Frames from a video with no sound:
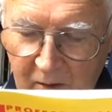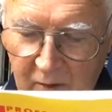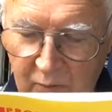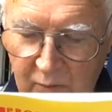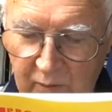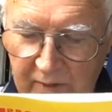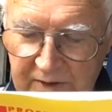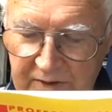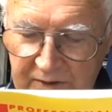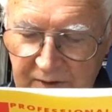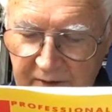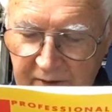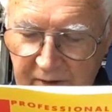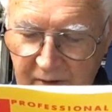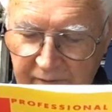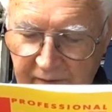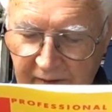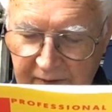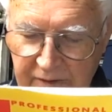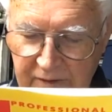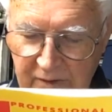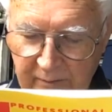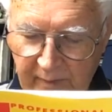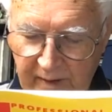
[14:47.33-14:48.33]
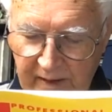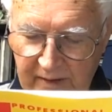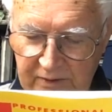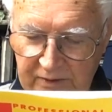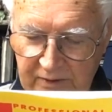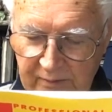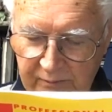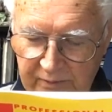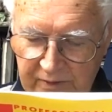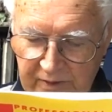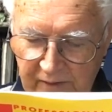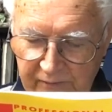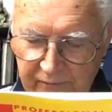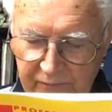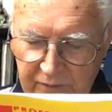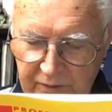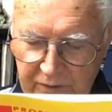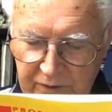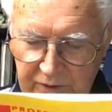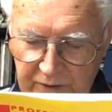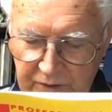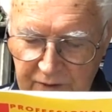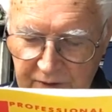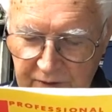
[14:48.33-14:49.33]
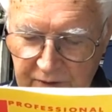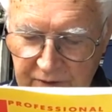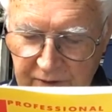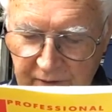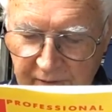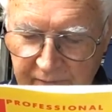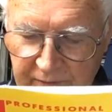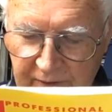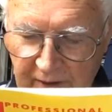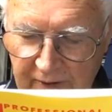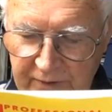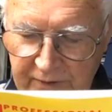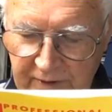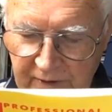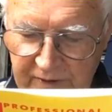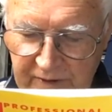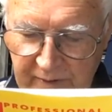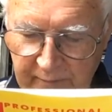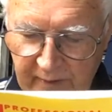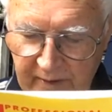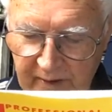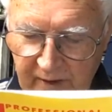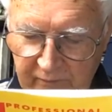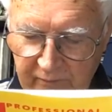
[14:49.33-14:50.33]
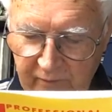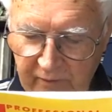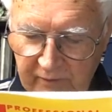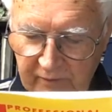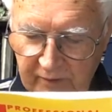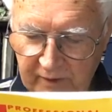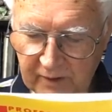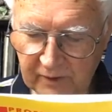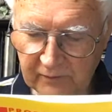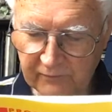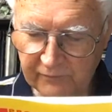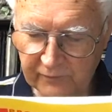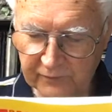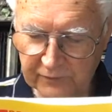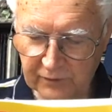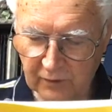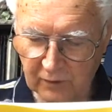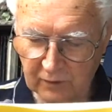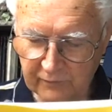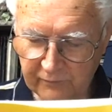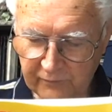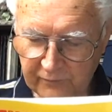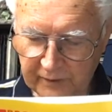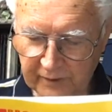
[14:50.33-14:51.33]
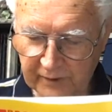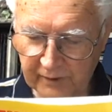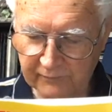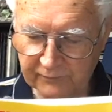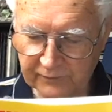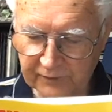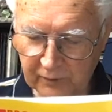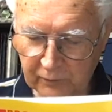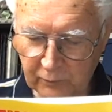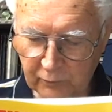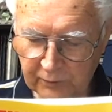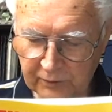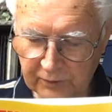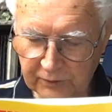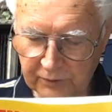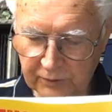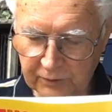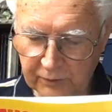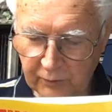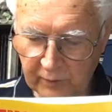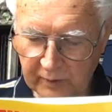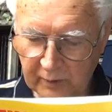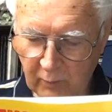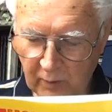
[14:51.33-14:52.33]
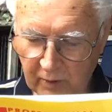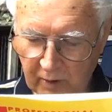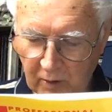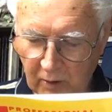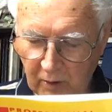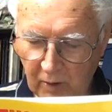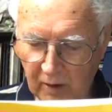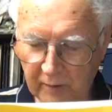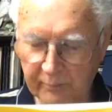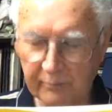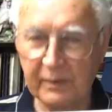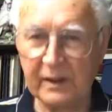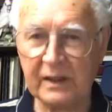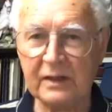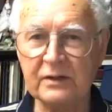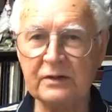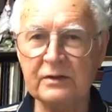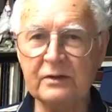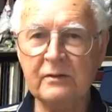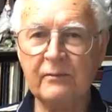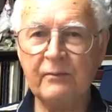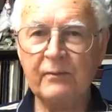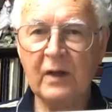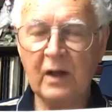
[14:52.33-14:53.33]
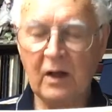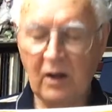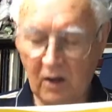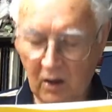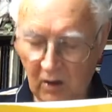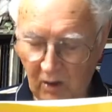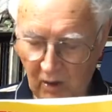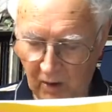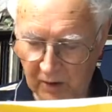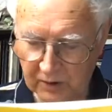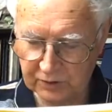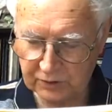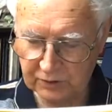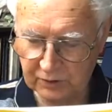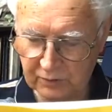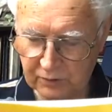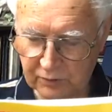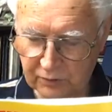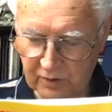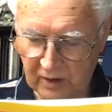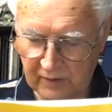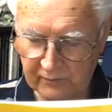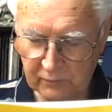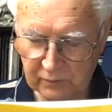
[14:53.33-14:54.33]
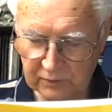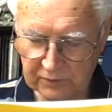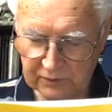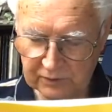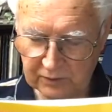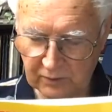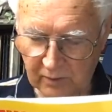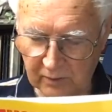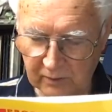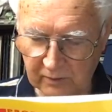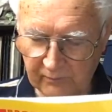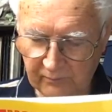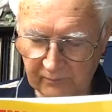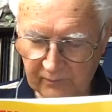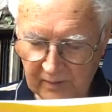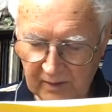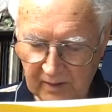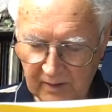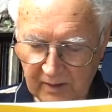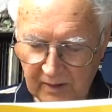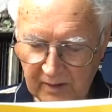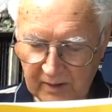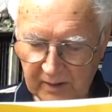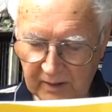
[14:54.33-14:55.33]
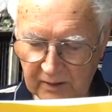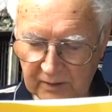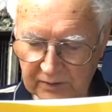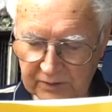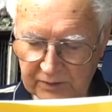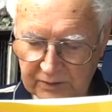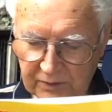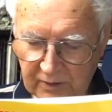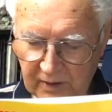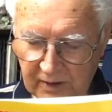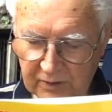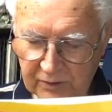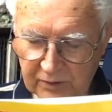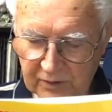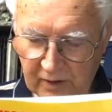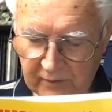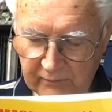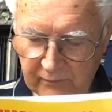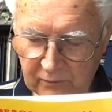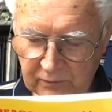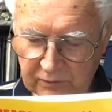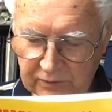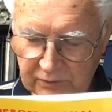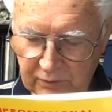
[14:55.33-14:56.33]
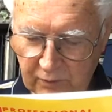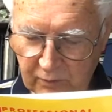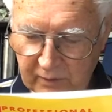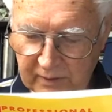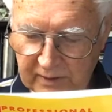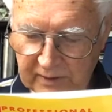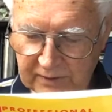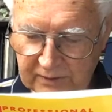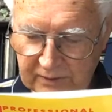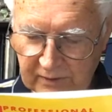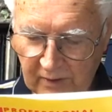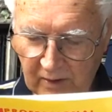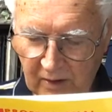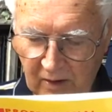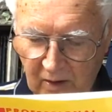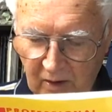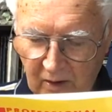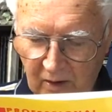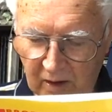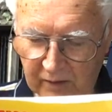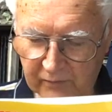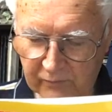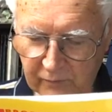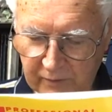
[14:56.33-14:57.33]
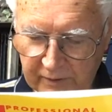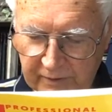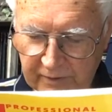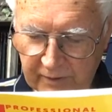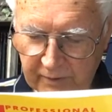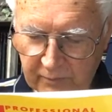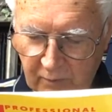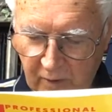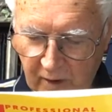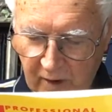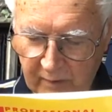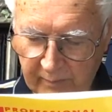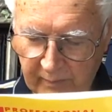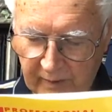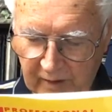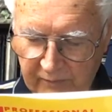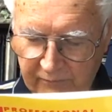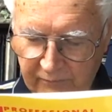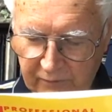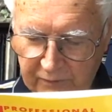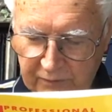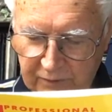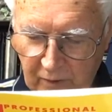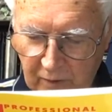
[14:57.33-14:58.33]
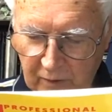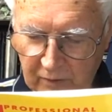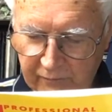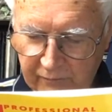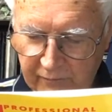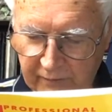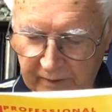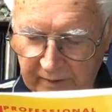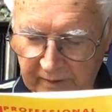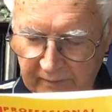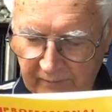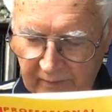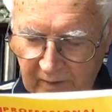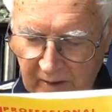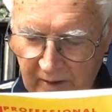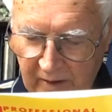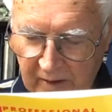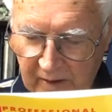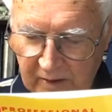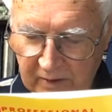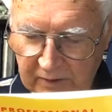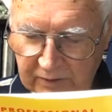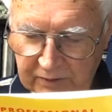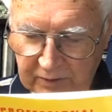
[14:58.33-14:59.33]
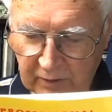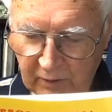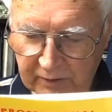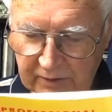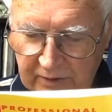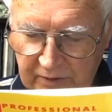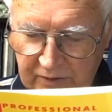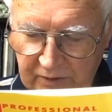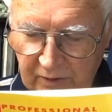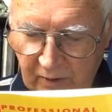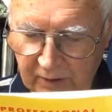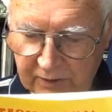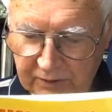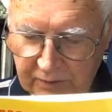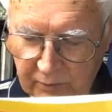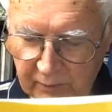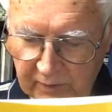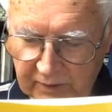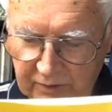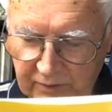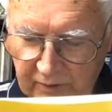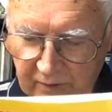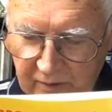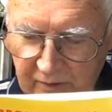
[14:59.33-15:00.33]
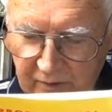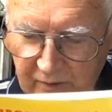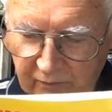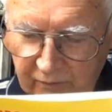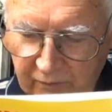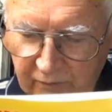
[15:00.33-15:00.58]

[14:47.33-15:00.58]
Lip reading: Recently I've had to make some tough decisions. I've done just about everything in photography and have settled into doing what I like best. I shoot travel stock, illustrate travel stories. I've written and write about photography. So I decided to return to